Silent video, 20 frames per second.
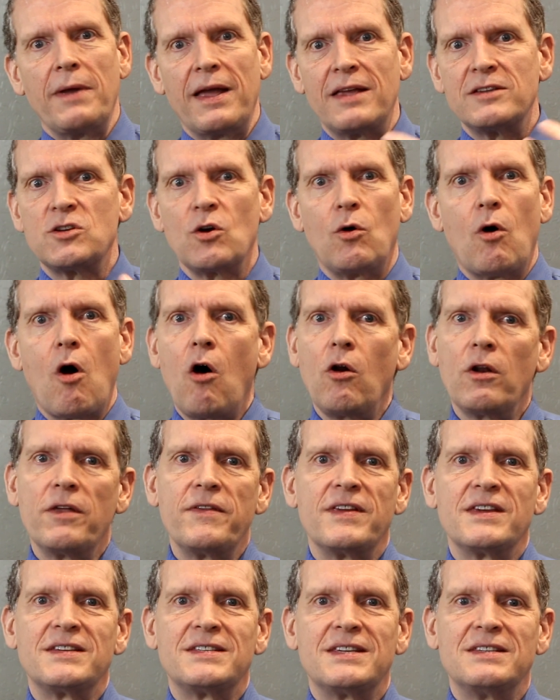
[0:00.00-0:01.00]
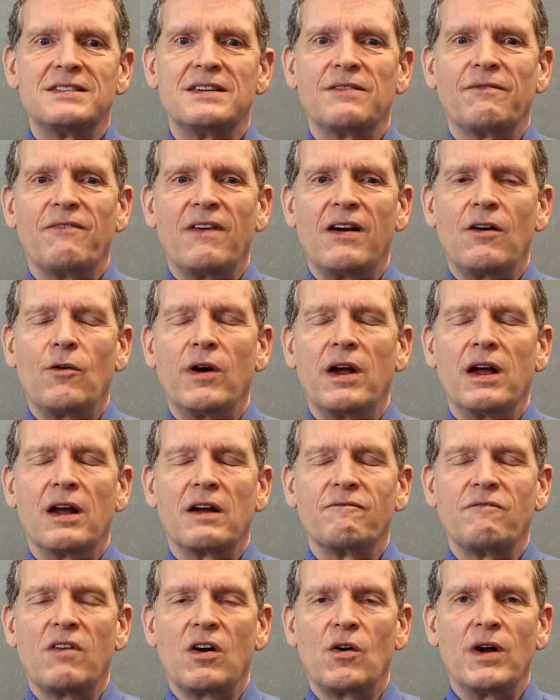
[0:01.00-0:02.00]
and so all of this is
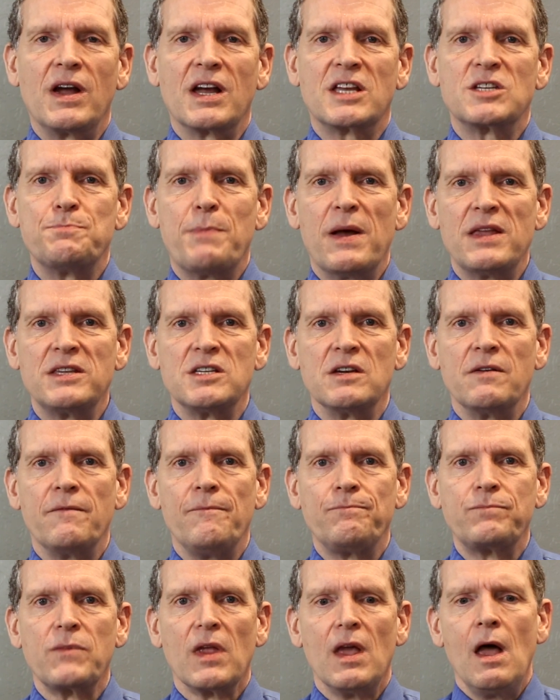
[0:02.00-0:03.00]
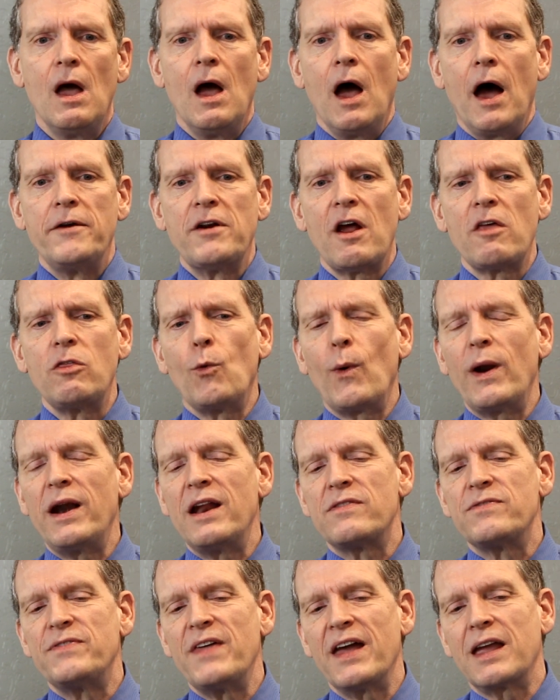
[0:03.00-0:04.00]
very, very expensive. Another way
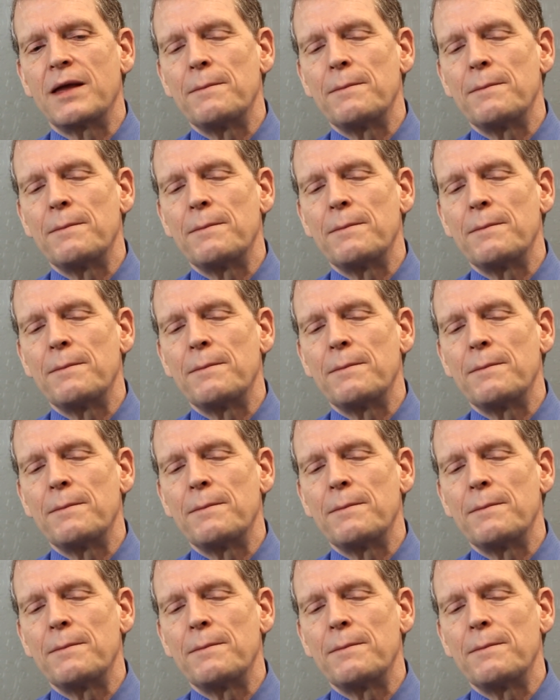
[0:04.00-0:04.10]
to think